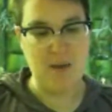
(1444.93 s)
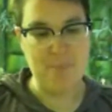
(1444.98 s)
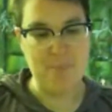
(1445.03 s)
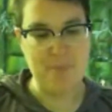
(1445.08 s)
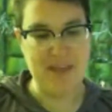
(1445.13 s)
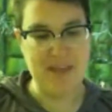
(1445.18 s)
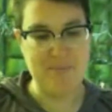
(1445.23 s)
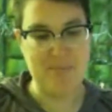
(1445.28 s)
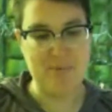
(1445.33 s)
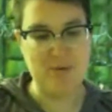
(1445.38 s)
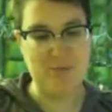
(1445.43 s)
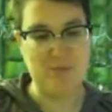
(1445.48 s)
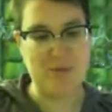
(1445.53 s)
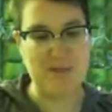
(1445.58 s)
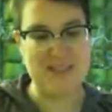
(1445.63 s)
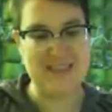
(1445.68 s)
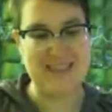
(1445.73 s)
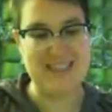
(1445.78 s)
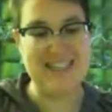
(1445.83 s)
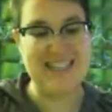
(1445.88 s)
people
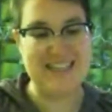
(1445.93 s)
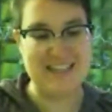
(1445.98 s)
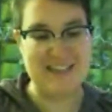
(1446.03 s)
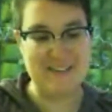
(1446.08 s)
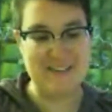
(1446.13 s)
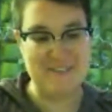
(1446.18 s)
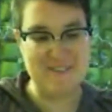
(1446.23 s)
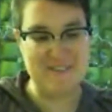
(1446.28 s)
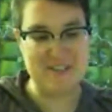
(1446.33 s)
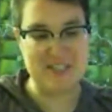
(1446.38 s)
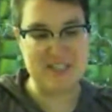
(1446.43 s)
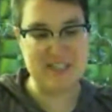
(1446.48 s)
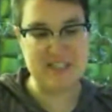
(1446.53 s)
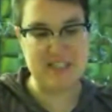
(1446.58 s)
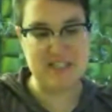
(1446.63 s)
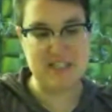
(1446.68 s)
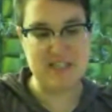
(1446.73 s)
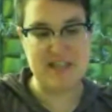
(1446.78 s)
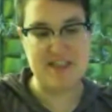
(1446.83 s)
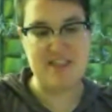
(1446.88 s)
believed
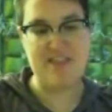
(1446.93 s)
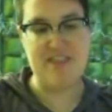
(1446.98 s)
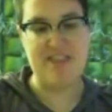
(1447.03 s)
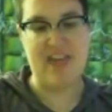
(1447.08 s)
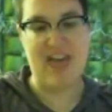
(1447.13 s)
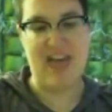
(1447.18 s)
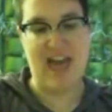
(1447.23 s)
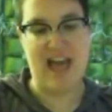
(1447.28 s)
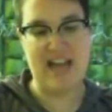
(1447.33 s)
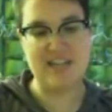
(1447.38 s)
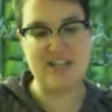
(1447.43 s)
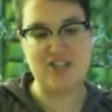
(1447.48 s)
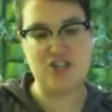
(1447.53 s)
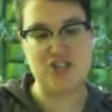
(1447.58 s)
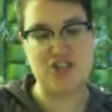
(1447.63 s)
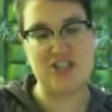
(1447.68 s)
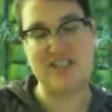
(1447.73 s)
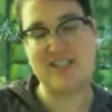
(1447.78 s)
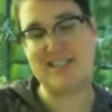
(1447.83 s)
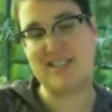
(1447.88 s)
that
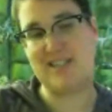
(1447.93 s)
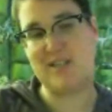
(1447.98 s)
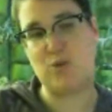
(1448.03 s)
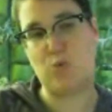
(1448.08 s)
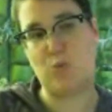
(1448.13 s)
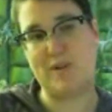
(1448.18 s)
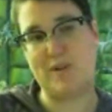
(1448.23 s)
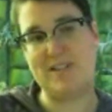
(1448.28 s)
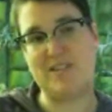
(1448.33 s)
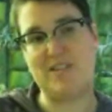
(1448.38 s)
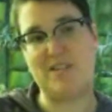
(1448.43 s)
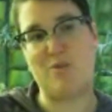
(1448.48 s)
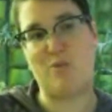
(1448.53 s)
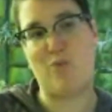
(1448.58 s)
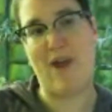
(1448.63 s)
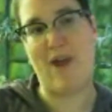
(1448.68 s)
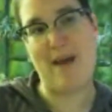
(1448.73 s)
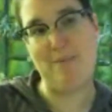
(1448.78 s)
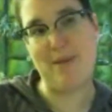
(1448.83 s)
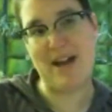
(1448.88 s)
Jesus was the
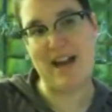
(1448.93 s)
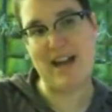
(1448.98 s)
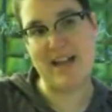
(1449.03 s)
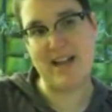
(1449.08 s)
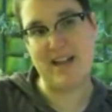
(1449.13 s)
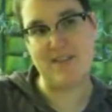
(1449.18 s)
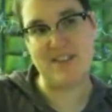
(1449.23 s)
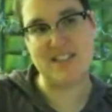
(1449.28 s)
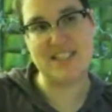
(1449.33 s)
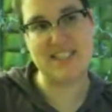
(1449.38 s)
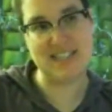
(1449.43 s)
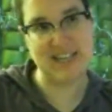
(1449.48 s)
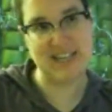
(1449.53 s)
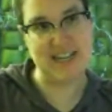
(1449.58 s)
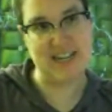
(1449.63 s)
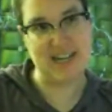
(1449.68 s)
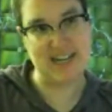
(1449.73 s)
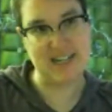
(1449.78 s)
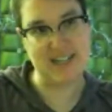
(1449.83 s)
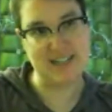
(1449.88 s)
rabbi of a
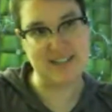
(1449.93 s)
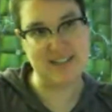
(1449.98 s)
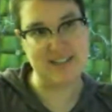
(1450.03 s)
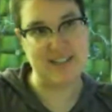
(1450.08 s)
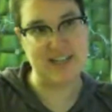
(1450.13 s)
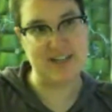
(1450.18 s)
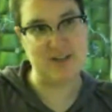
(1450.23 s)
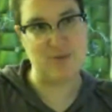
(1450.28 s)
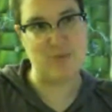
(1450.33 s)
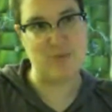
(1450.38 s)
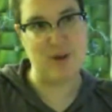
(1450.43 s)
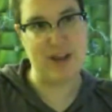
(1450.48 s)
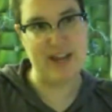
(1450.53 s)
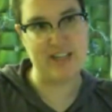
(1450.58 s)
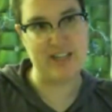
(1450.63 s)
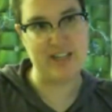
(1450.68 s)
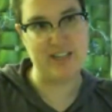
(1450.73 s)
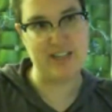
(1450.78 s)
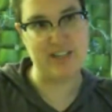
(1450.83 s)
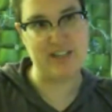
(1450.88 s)
synagogue, like a
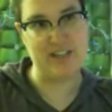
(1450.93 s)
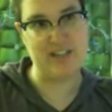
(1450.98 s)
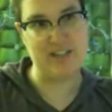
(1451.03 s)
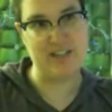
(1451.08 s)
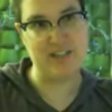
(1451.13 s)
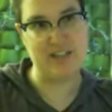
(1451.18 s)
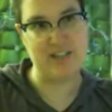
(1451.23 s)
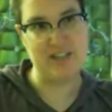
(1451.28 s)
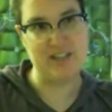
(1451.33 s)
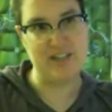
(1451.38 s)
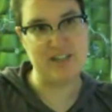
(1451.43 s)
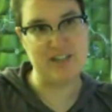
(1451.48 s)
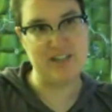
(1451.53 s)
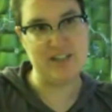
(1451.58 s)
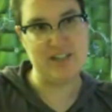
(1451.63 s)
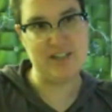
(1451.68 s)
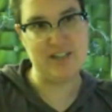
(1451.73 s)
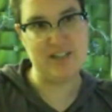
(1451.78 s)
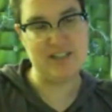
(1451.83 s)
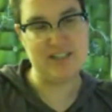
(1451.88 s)
regular
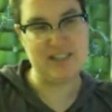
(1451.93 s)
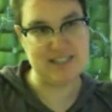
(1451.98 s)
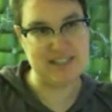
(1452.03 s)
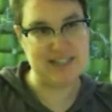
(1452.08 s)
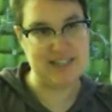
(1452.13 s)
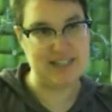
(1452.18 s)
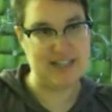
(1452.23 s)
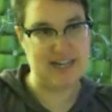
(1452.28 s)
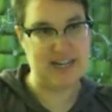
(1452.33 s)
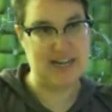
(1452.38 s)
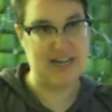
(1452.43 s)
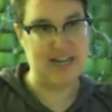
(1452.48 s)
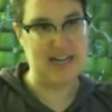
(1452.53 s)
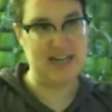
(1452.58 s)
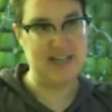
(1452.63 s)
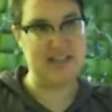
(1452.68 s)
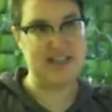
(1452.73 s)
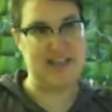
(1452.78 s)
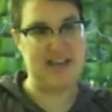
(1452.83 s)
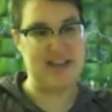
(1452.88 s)

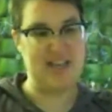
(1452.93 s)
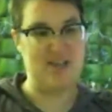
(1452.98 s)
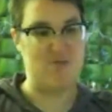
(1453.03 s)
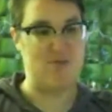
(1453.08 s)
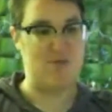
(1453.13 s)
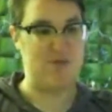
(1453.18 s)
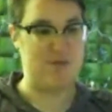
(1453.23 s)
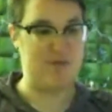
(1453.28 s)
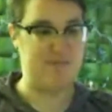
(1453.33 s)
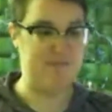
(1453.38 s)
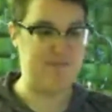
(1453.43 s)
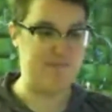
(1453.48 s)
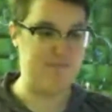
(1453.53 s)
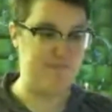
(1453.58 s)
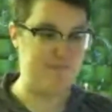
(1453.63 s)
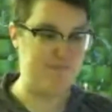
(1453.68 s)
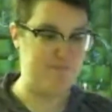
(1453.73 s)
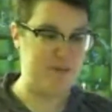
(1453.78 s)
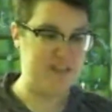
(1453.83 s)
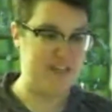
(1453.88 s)
synagogue that he would
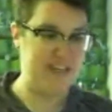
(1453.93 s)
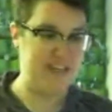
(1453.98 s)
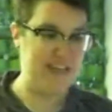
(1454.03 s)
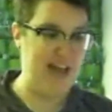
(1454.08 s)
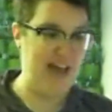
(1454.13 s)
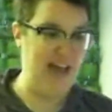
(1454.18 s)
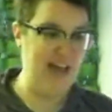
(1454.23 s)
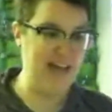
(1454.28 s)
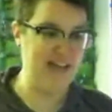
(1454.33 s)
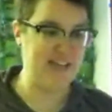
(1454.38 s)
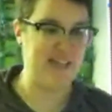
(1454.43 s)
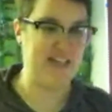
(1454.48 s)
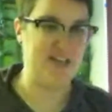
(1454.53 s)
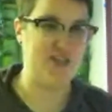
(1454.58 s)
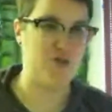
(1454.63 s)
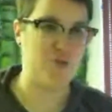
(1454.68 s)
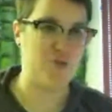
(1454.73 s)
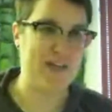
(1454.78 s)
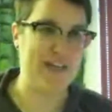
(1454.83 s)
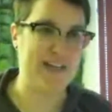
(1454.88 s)
be at
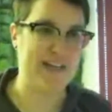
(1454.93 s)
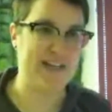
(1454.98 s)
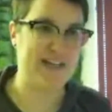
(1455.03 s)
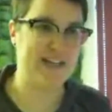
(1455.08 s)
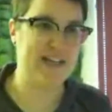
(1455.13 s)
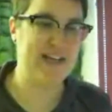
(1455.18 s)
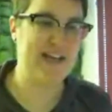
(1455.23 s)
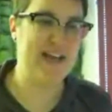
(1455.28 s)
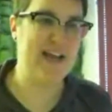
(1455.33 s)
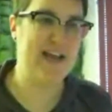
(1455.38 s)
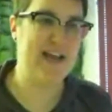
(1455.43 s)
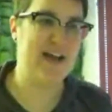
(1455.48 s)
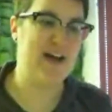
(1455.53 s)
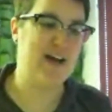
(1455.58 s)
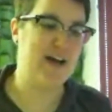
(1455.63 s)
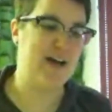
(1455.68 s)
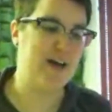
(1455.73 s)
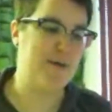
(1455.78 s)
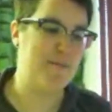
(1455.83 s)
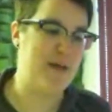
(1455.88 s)
each week.
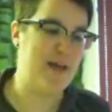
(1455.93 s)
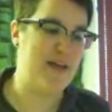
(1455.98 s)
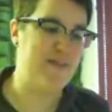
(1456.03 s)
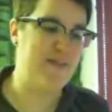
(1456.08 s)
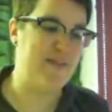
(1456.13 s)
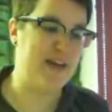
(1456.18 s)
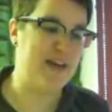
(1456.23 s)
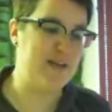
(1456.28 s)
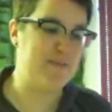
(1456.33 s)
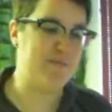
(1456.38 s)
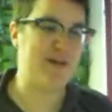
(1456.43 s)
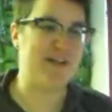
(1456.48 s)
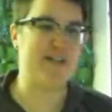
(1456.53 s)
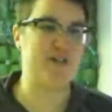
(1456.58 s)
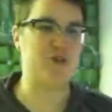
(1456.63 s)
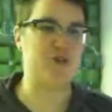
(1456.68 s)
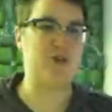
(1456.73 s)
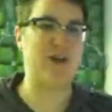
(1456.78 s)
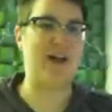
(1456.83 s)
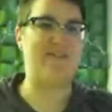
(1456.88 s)
And then he might
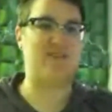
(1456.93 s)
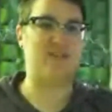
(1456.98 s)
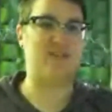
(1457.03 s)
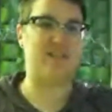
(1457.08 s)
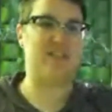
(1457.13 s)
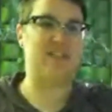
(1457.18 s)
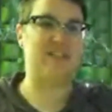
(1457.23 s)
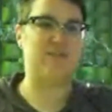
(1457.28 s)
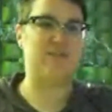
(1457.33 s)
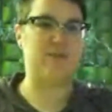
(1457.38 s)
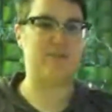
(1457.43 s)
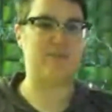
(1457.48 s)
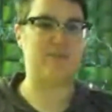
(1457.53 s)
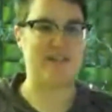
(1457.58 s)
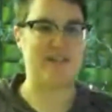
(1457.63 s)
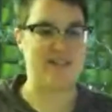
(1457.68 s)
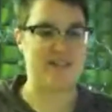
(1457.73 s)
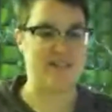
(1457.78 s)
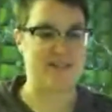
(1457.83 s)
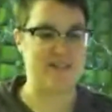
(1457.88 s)
travel to different
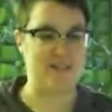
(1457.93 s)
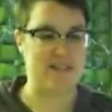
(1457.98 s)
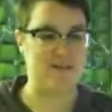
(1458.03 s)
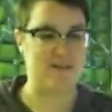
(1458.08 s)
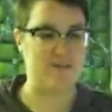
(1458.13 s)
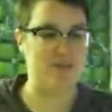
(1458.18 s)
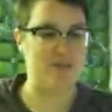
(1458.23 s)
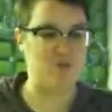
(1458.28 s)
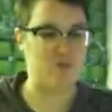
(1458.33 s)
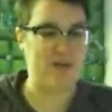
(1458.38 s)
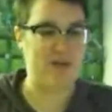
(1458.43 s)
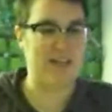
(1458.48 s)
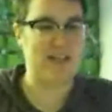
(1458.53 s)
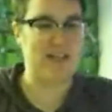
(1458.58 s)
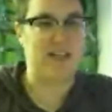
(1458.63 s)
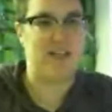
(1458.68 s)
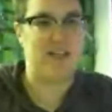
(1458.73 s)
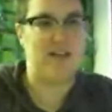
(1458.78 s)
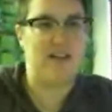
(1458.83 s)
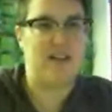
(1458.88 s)
places in between
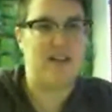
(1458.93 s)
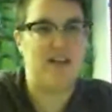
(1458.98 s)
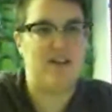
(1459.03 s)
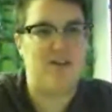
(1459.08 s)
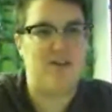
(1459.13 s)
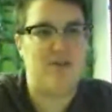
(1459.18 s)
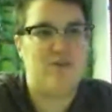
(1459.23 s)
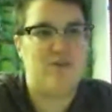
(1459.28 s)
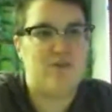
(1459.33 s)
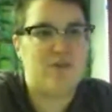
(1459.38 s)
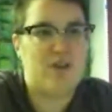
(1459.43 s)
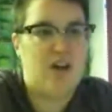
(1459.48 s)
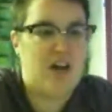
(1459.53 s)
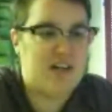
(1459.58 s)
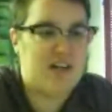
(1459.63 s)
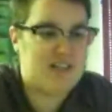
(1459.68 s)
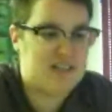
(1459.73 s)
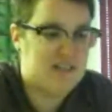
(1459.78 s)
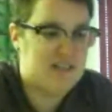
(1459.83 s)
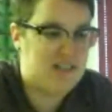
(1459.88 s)
and do
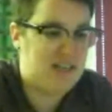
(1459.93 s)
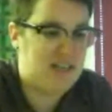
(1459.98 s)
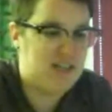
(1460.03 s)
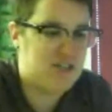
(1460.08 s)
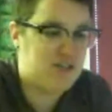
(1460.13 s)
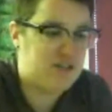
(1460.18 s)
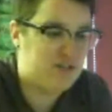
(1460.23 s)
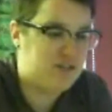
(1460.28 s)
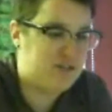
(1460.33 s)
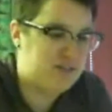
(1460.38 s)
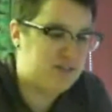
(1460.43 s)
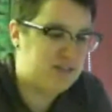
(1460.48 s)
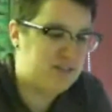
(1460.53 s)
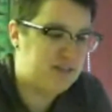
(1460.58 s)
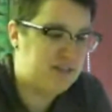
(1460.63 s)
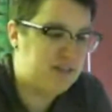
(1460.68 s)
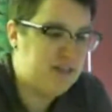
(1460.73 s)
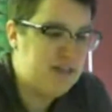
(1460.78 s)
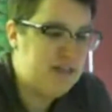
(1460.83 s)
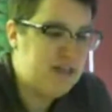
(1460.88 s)
talks and lectures.
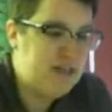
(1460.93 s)
And